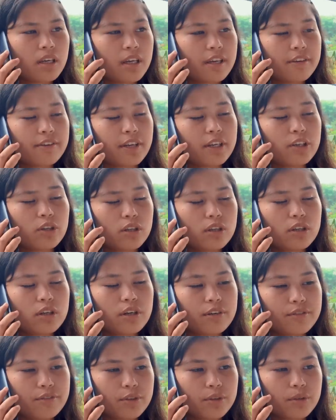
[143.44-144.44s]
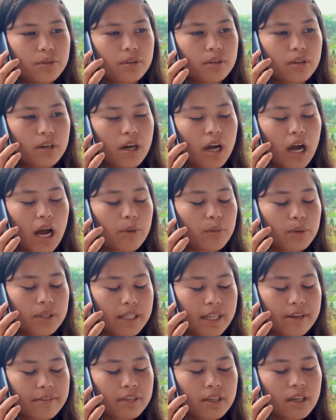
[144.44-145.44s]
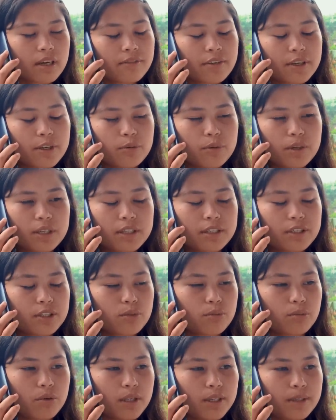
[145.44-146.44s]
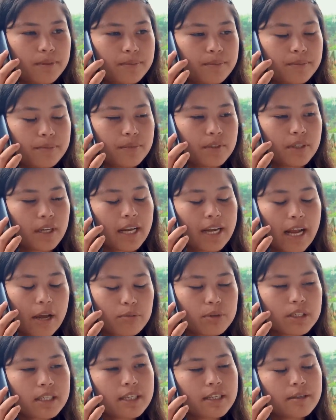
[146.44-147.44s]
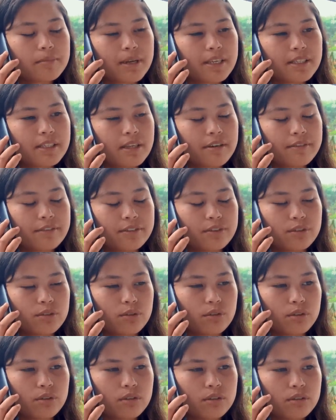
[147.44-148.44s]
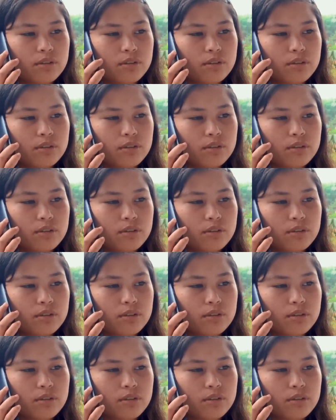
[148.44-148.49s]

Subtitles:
If I don't love you, I will never love anyone in this world, and I will kill myself also.